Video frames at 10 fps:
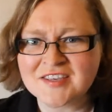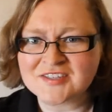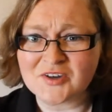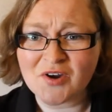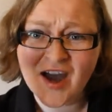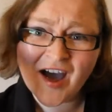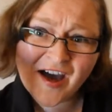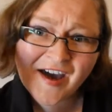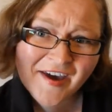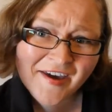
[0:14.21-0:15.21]
So
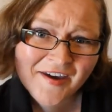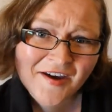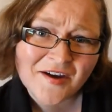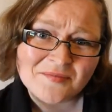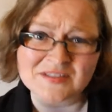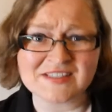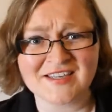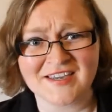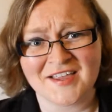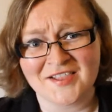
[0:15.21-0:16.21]
hi, I'm just
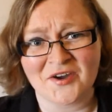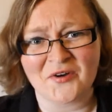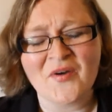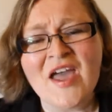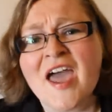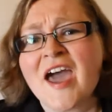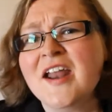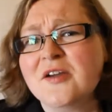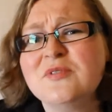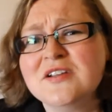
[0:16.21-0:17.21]
saying hello.
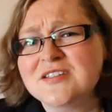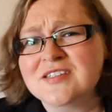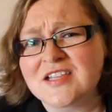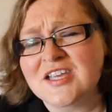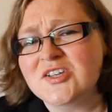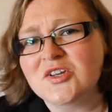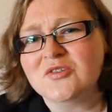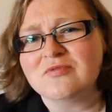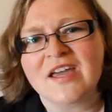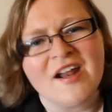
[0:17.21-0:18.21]
And I wanted to let you
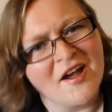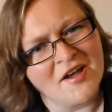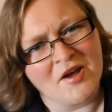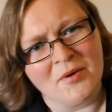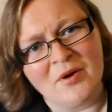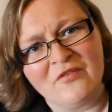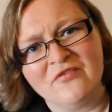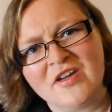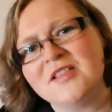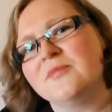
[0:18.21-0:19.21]
know that I am
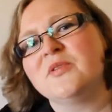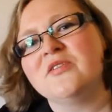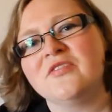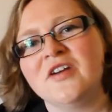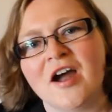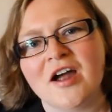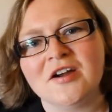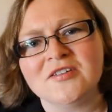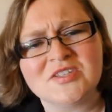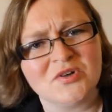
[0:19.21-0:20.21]
available for
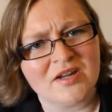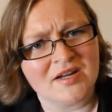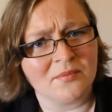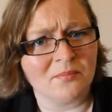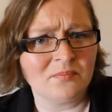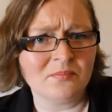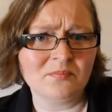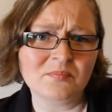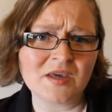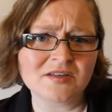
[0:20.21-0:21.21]
hire. So any
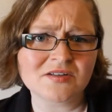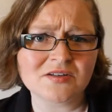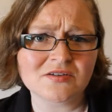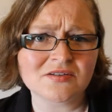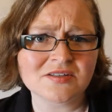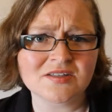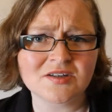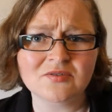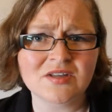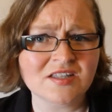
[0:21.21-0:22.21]

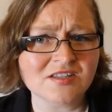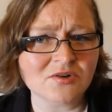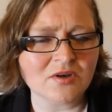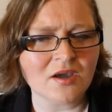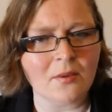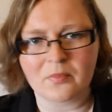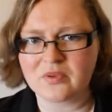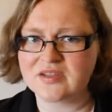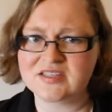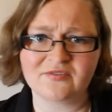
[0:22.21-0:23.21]
pictures you need doing,
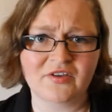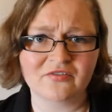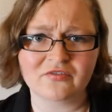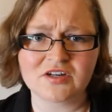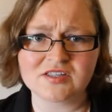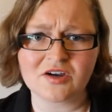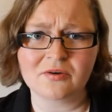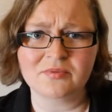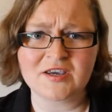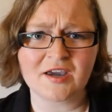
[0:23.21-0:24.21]
please feel free to
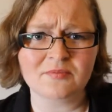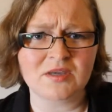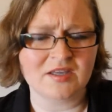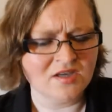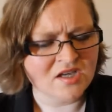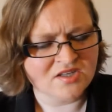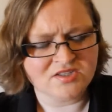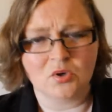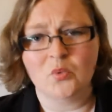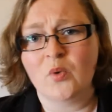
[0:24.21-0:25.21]
contact me.
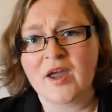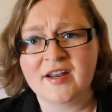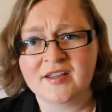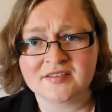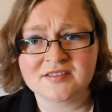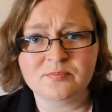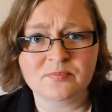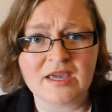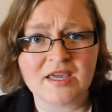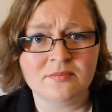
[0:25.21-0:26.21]
So weddings,
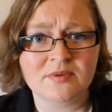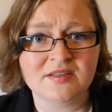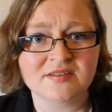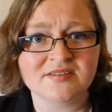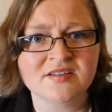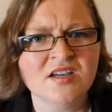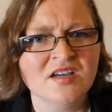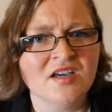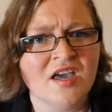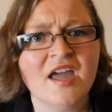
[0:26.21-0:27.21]
babies,
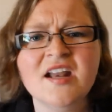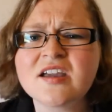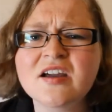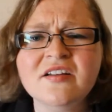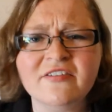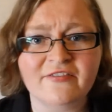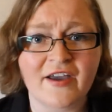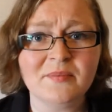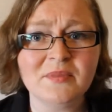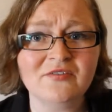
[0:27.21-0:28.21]
any kind of
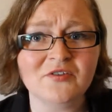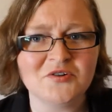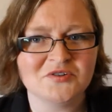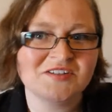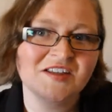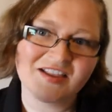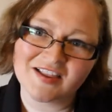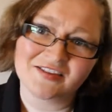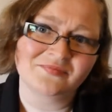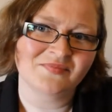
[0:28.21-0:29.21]
family photos.
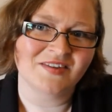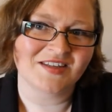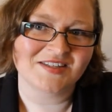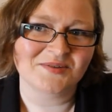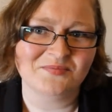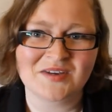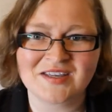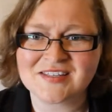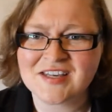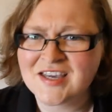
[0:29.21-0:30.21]
Let's
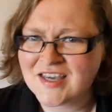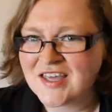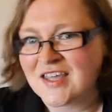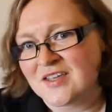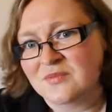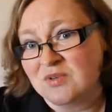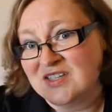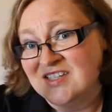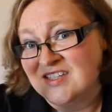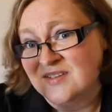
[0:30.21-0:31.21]
admit,
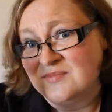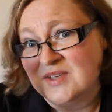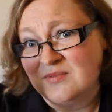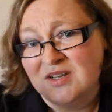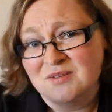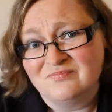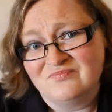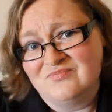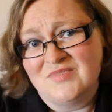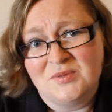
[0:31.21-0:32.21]
Presley time's coming
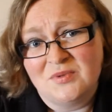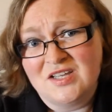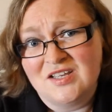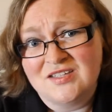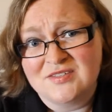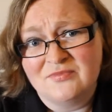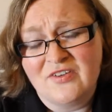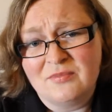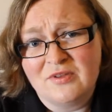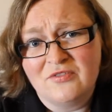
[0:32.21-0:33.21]
up. You might need
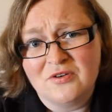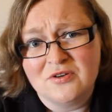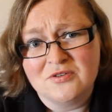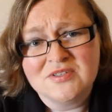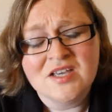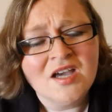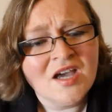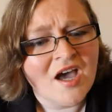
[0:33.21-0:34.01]
some family photos.